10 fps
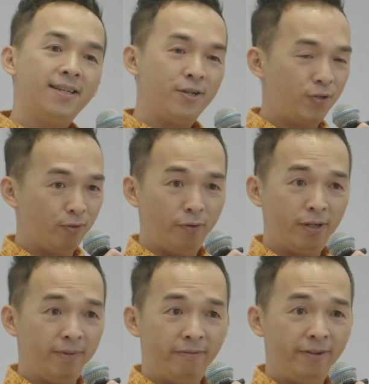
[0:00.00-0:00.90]
now
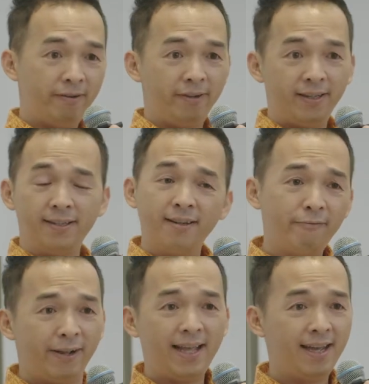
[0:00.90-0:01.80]
we have a many
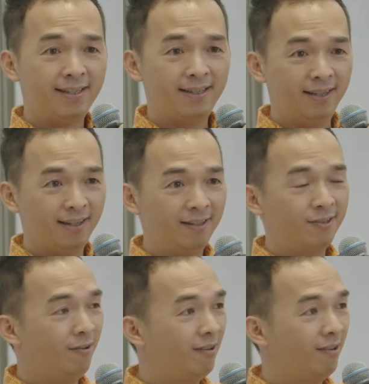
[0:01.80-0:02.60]
cooperation with the China